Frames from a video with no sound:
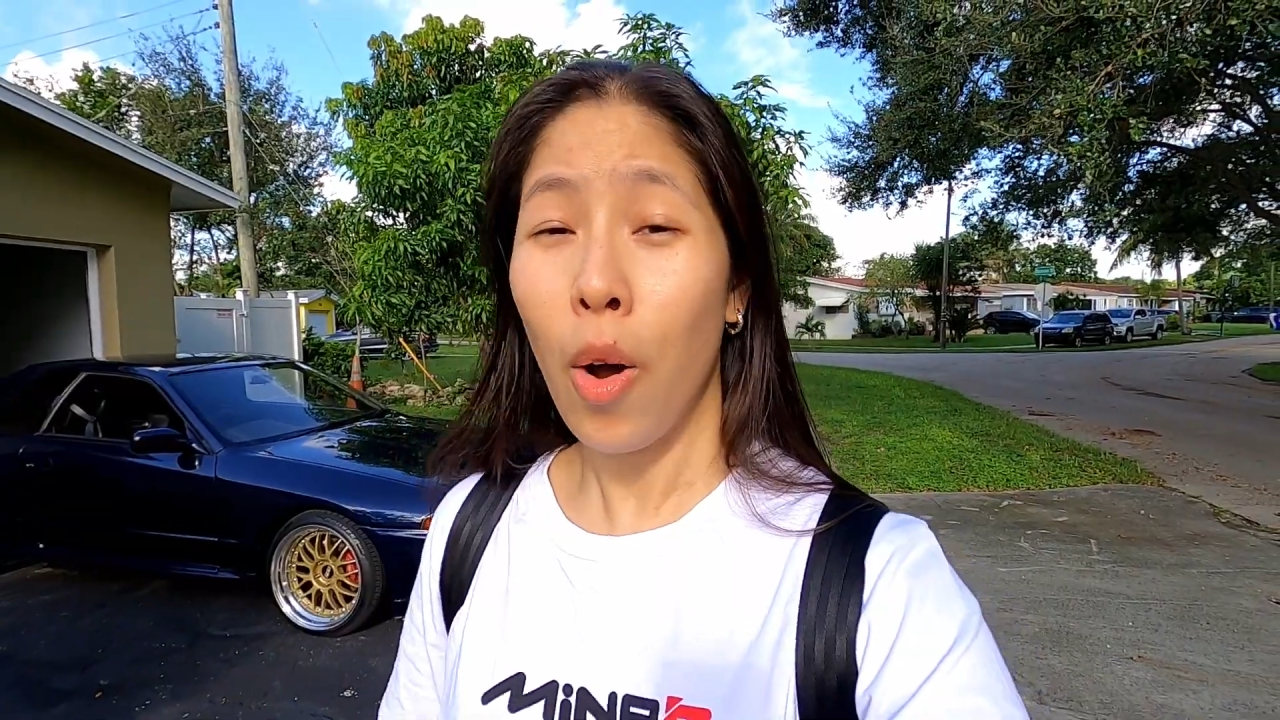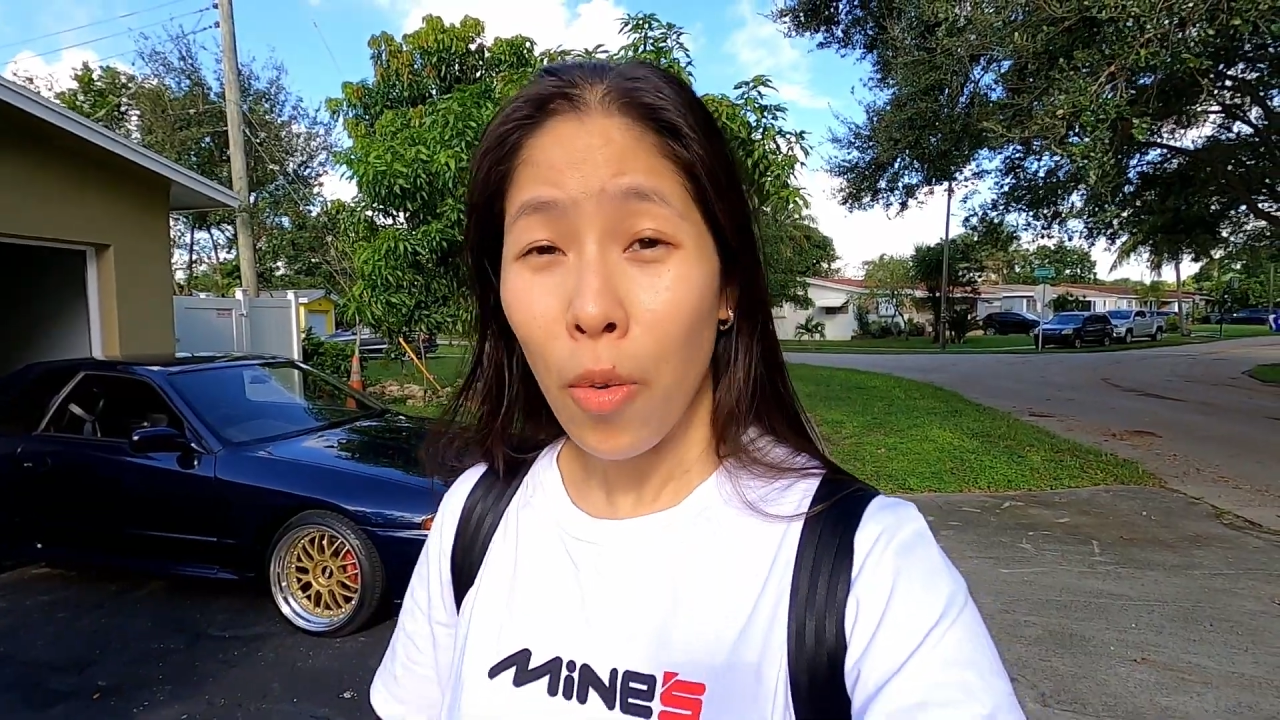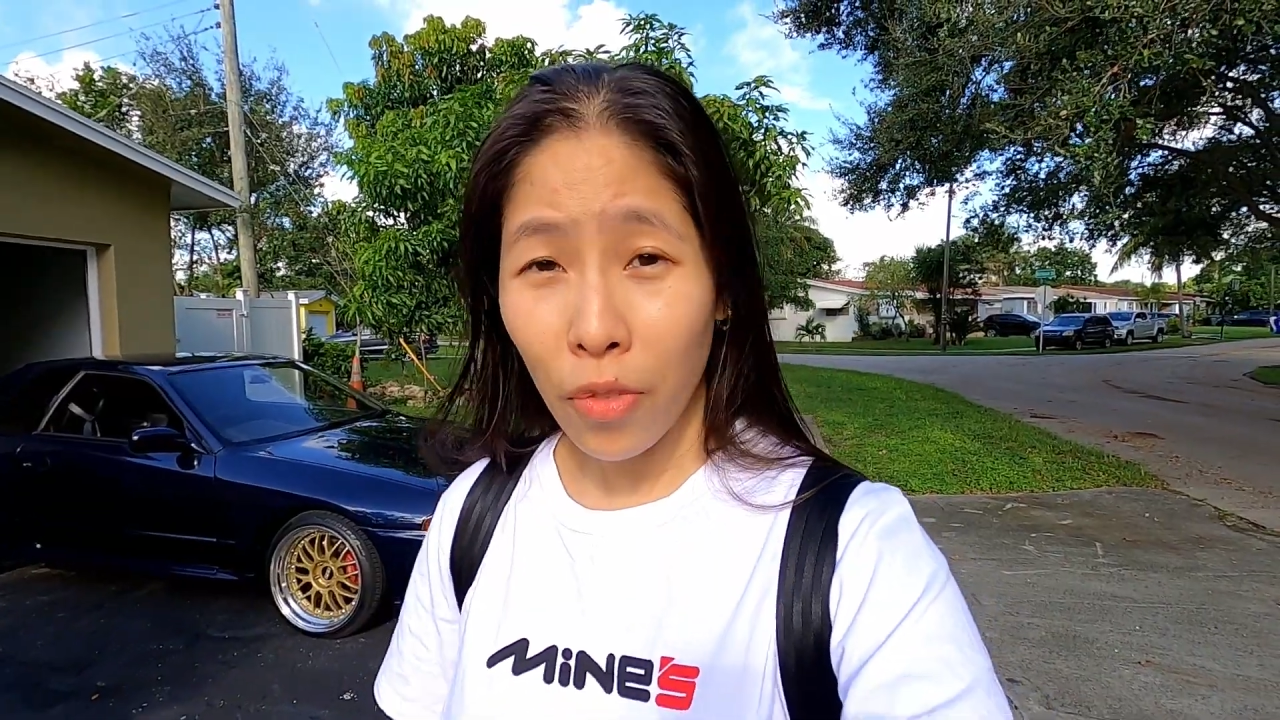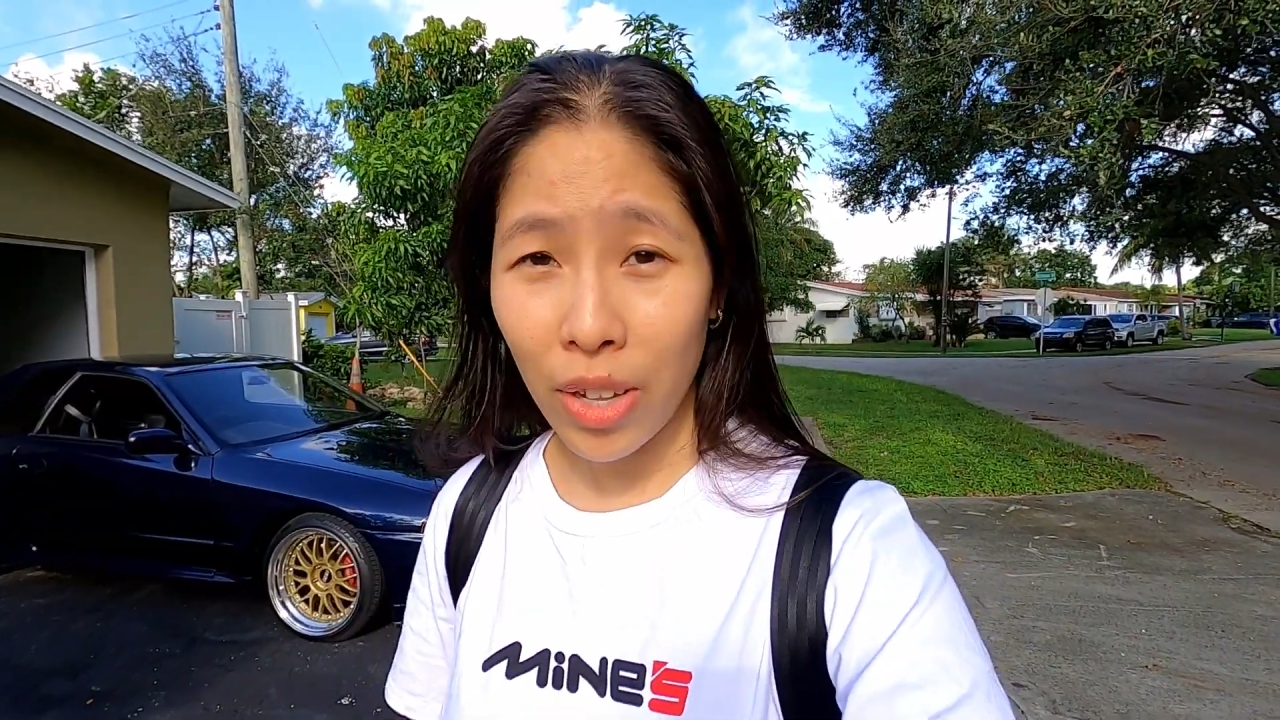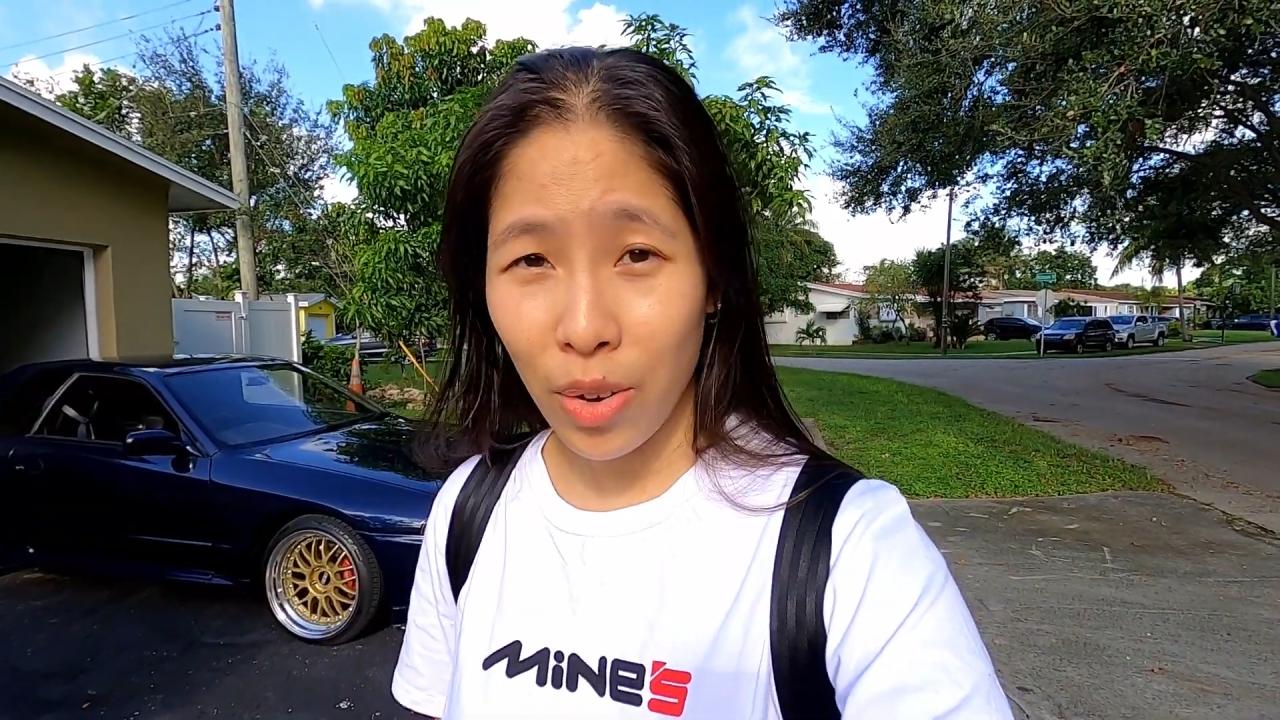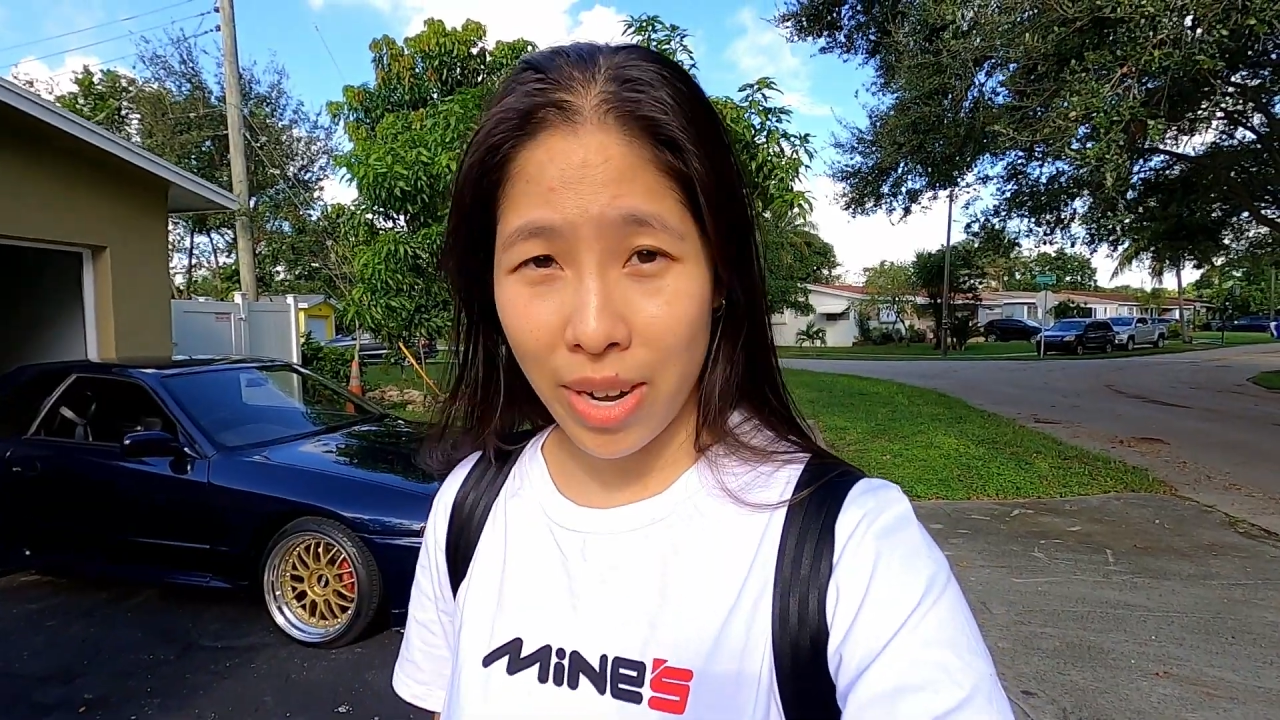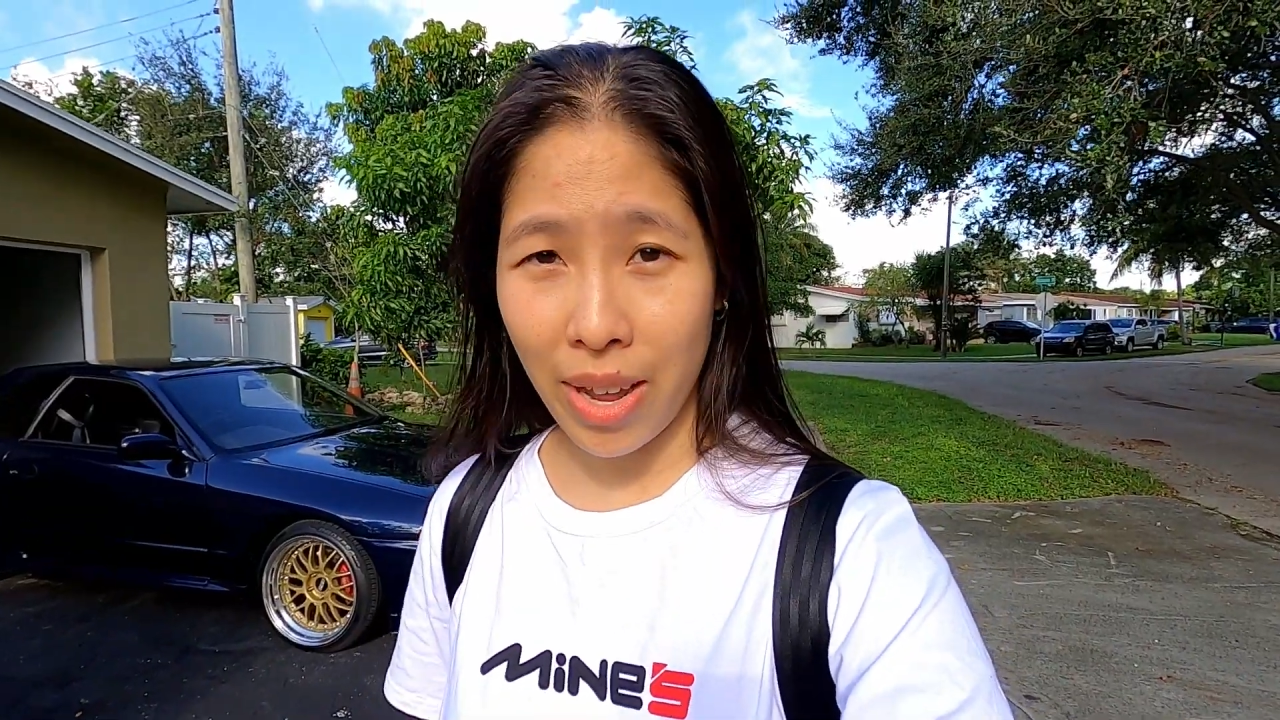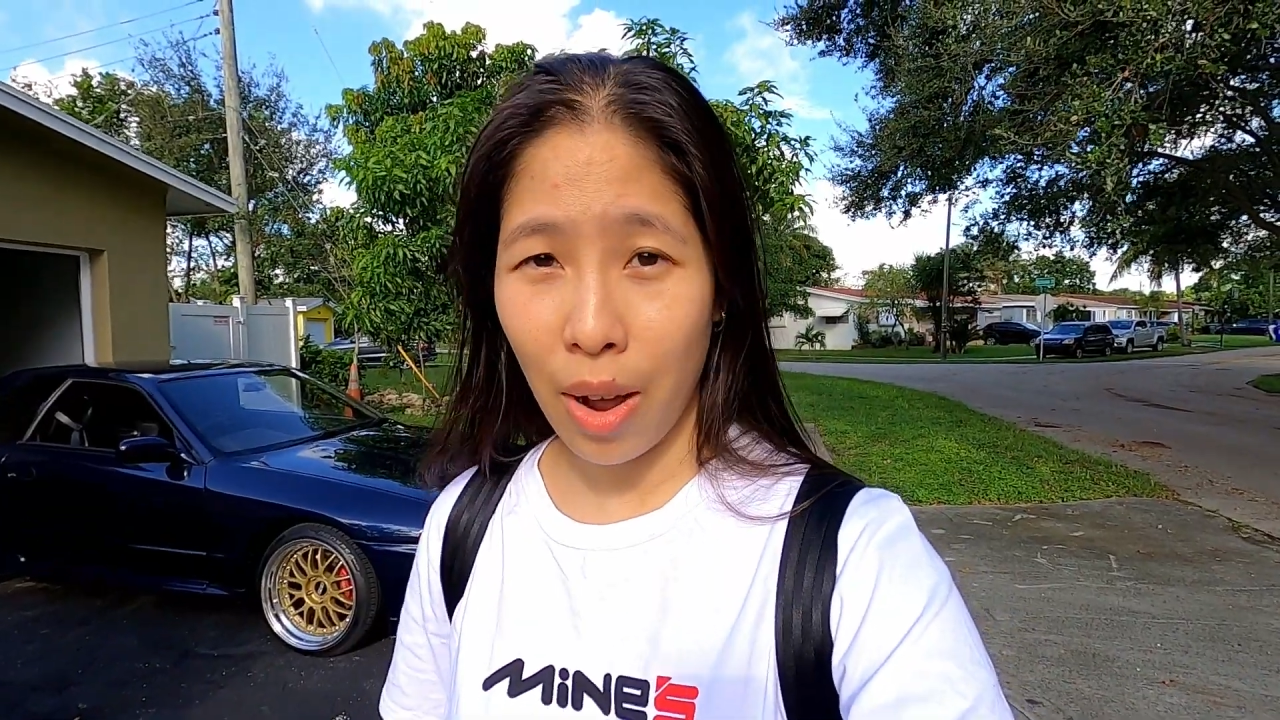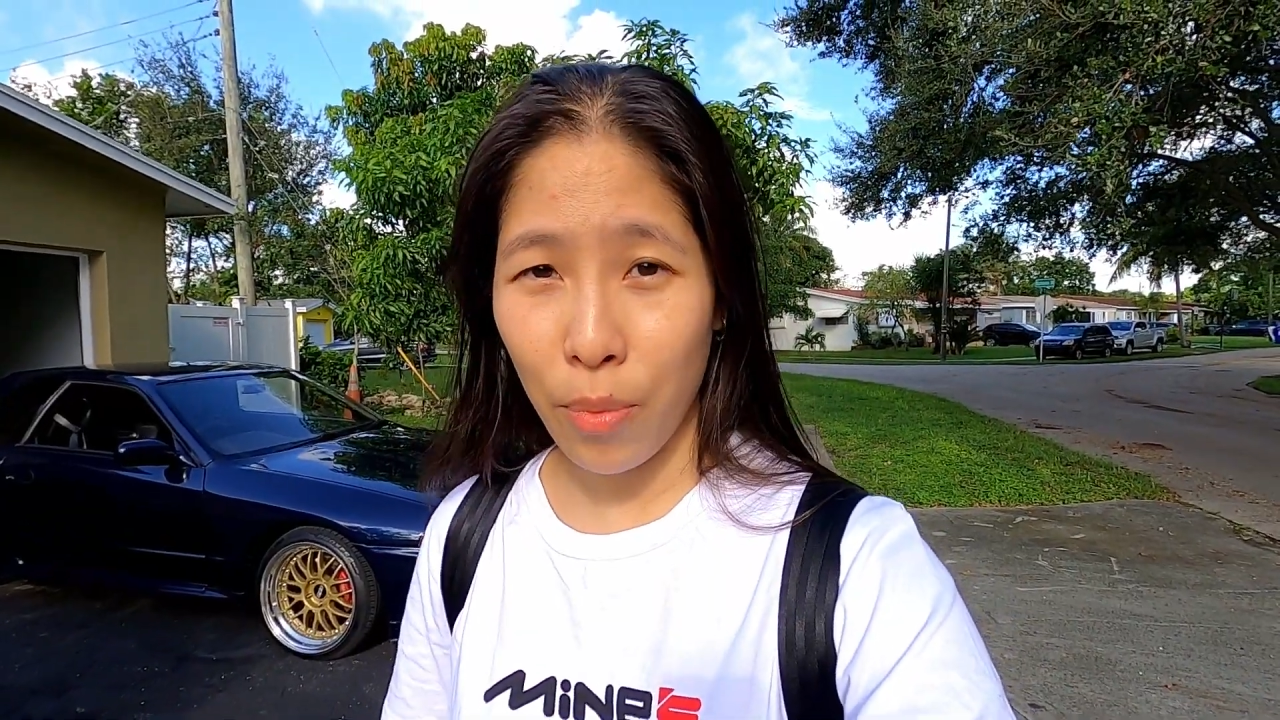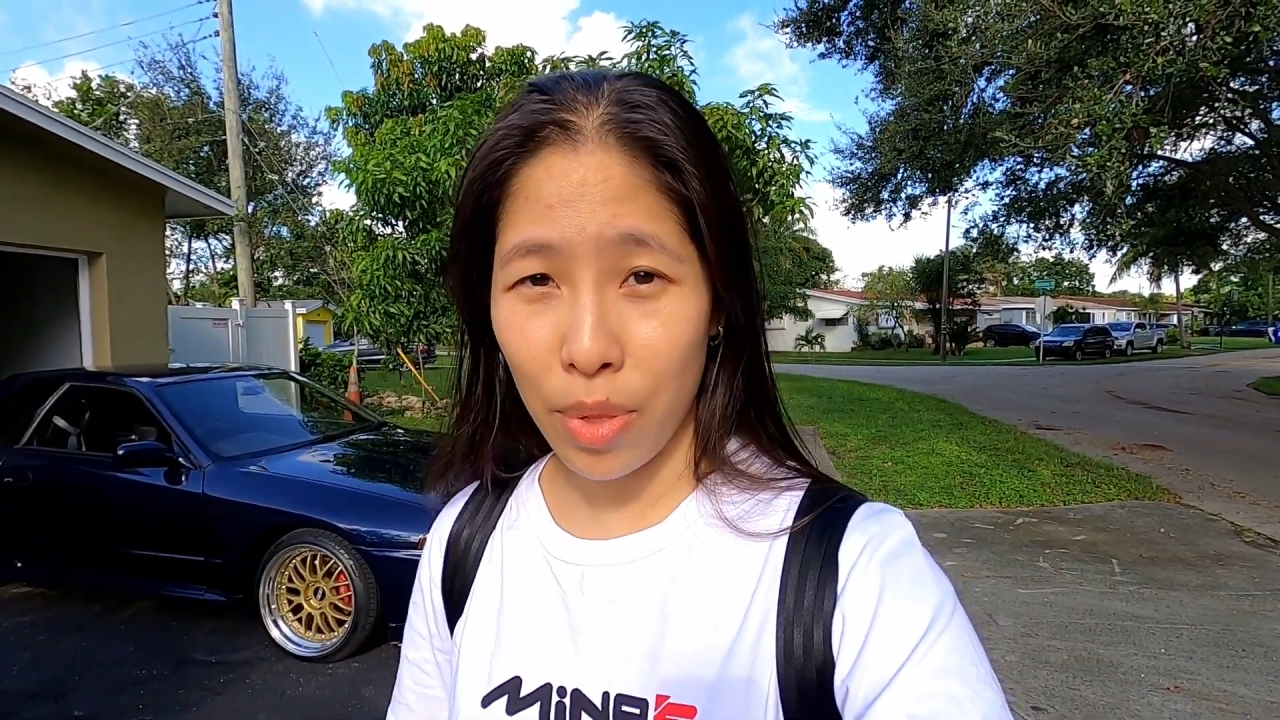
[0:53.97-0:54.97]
hopefully going to help